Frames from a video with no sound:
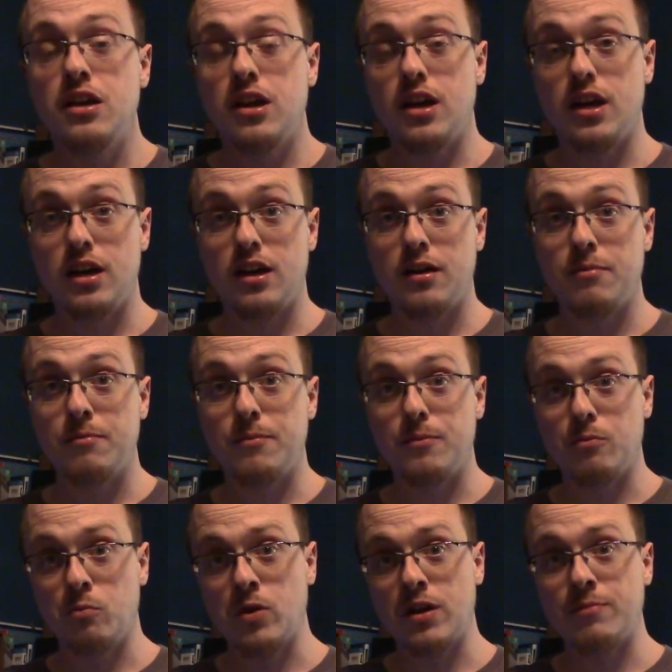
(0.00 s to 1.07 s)

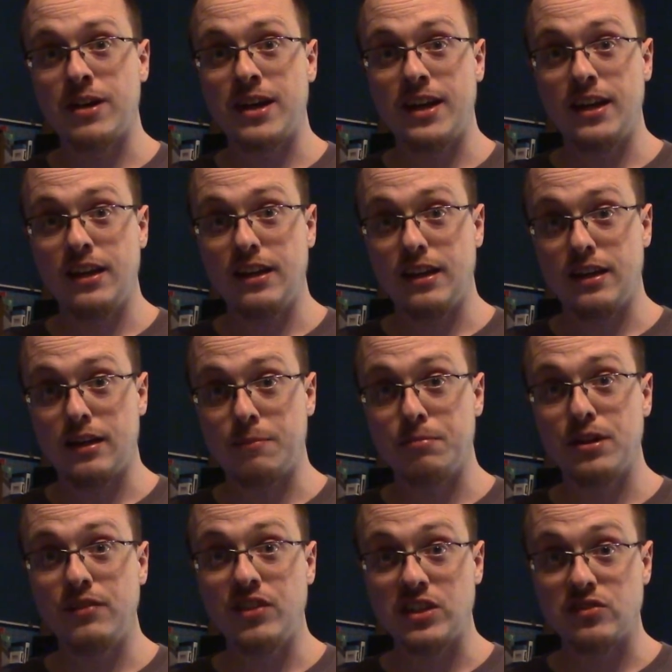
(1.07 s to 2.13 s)
one of my
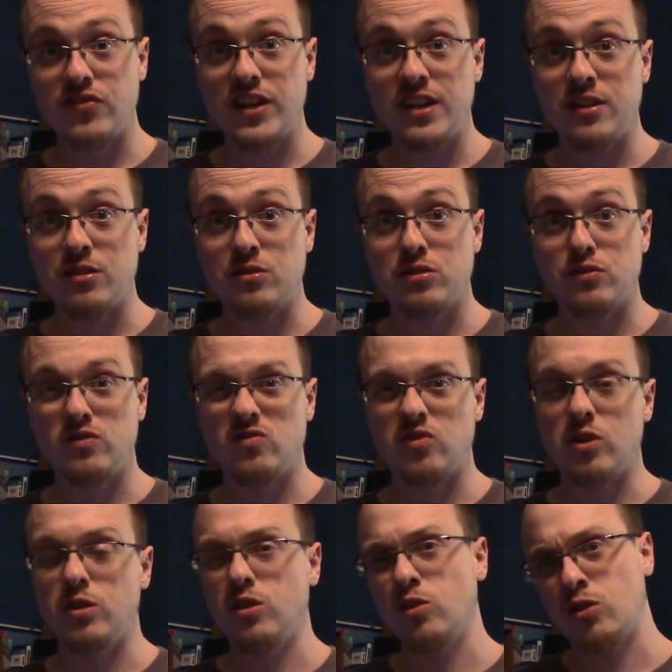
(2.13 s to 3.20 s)
previous videos,
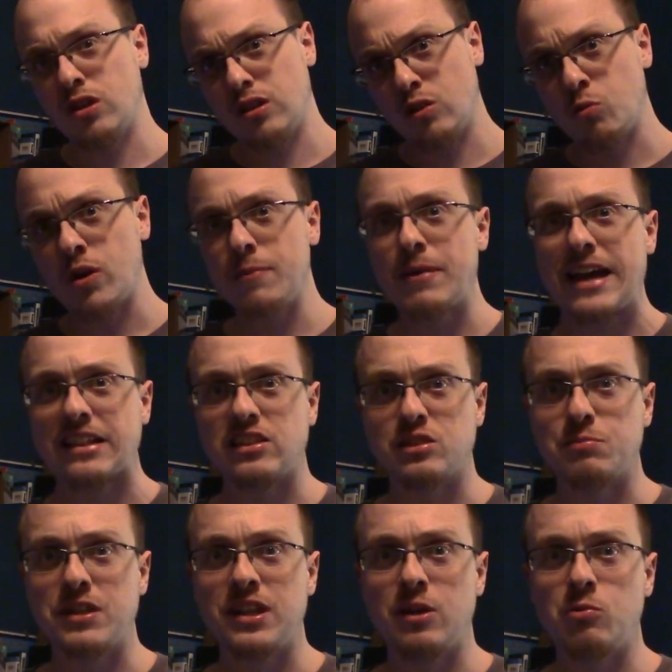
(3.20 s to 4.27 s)
for the one back
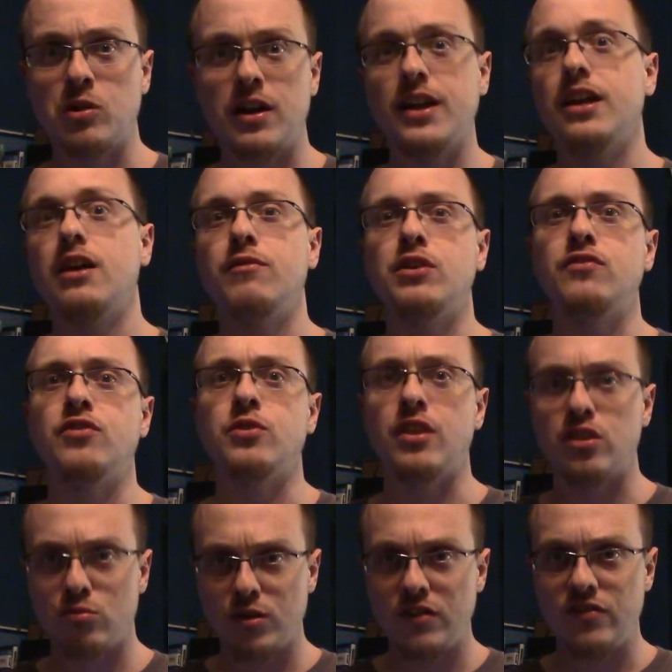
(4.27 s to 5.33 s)
this Monday where I covered for the
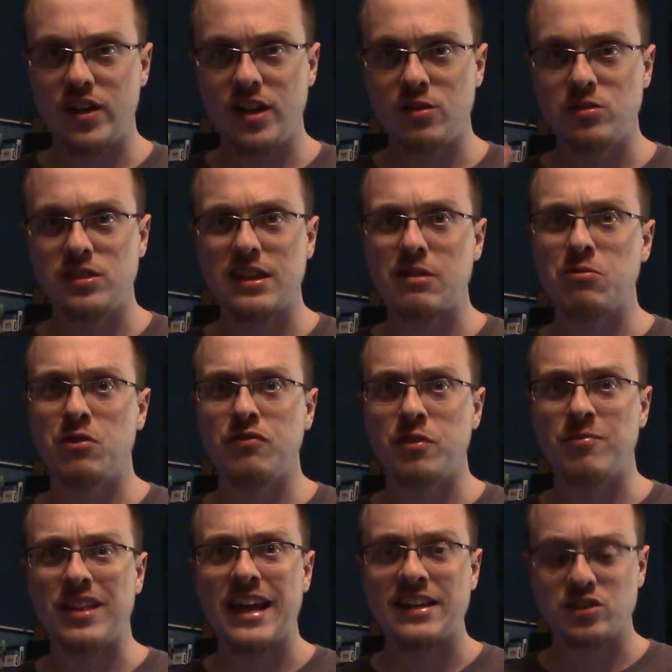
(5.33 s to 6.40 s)
3 videos that were
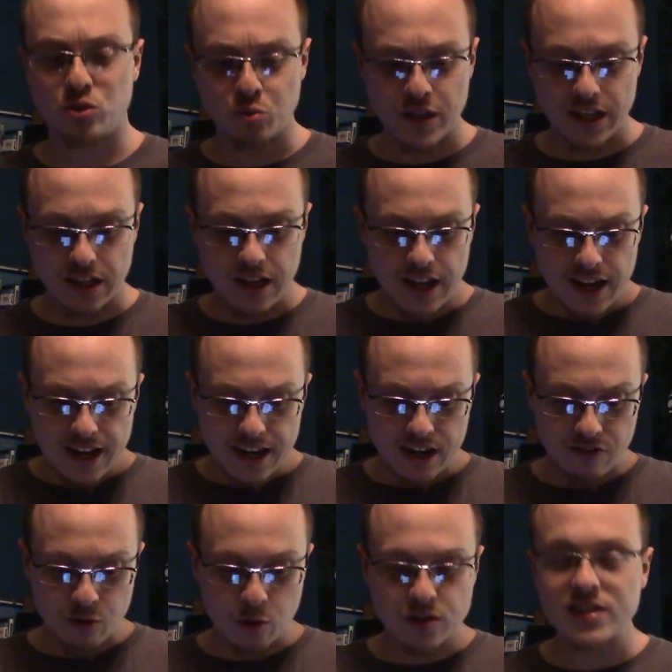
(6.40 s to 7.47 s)
from last week. And
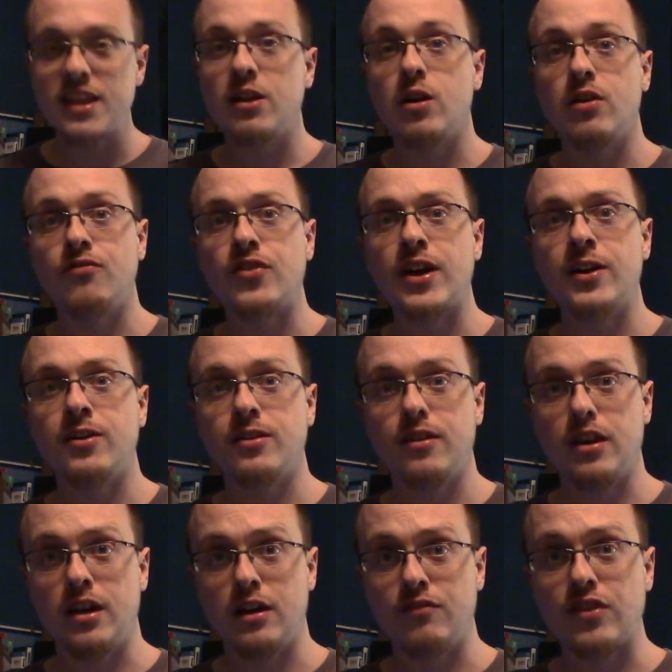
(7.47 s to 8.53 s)
of course they are
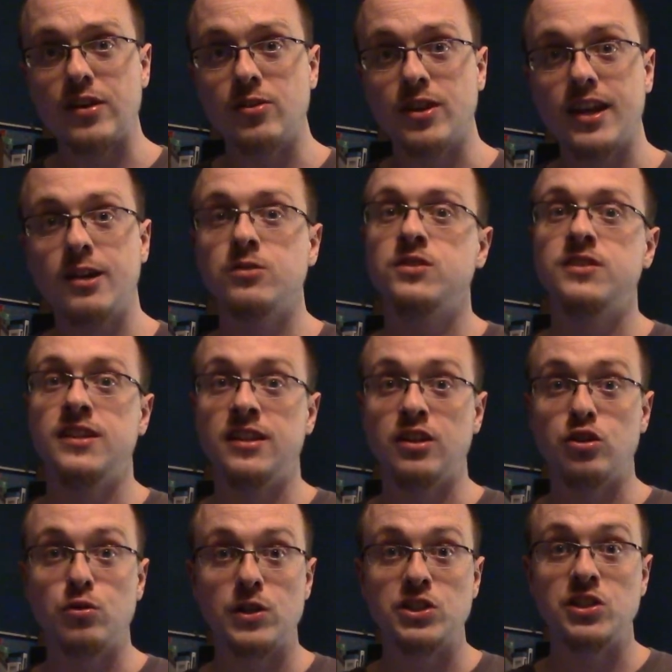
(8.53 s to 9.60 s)
Fighter Kaus
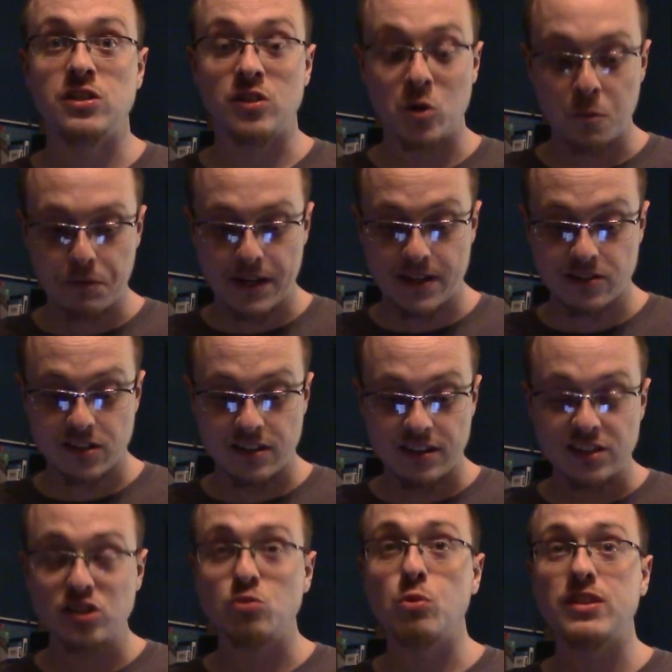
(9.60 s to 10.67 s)
and Christian Lopez, and
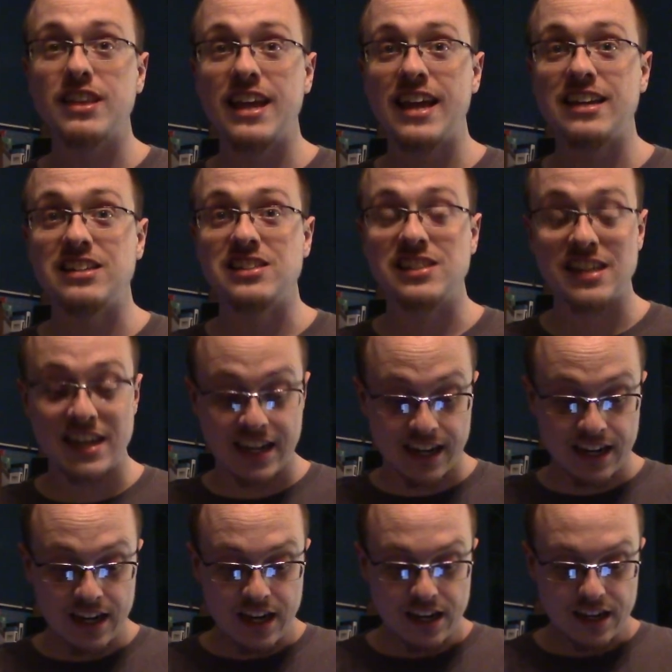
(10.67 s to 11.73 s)
this is what they had to
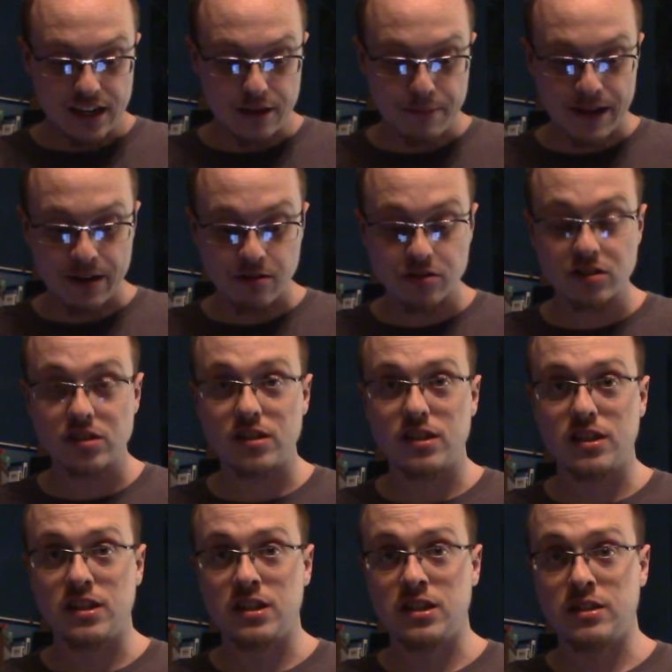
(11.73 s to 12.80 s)
say about,
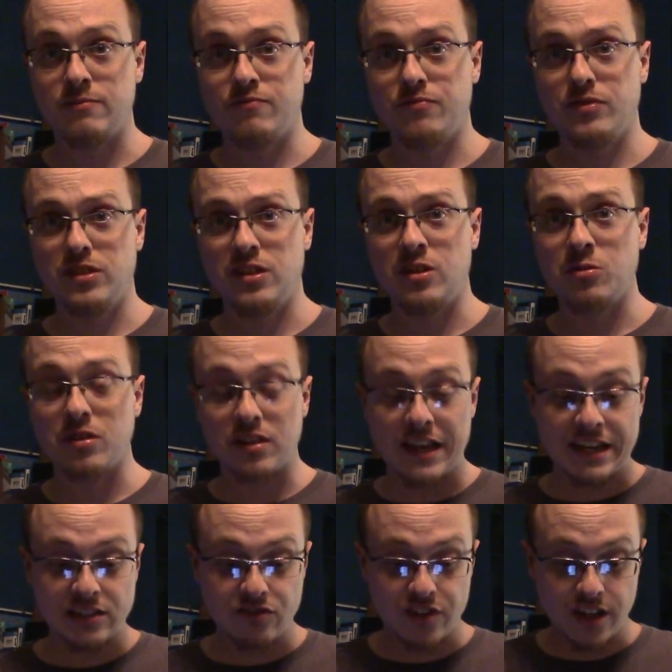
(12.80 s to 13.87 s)
you know, the
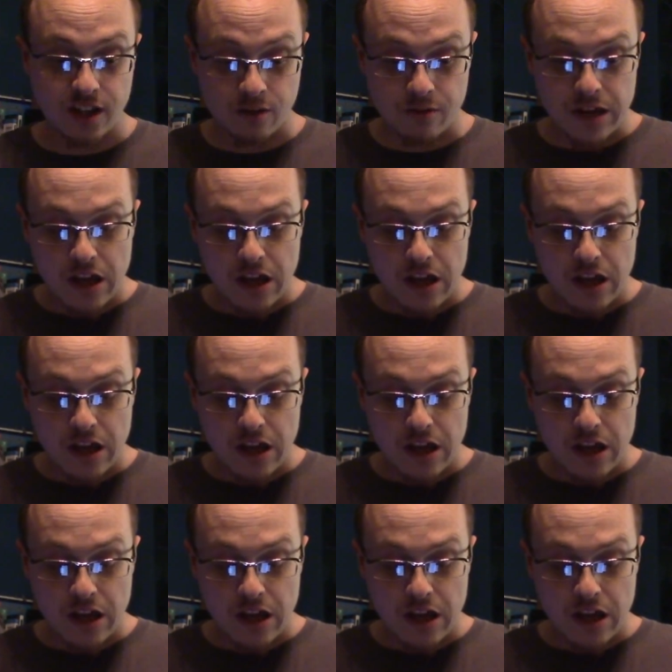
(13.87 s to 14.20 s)
last video.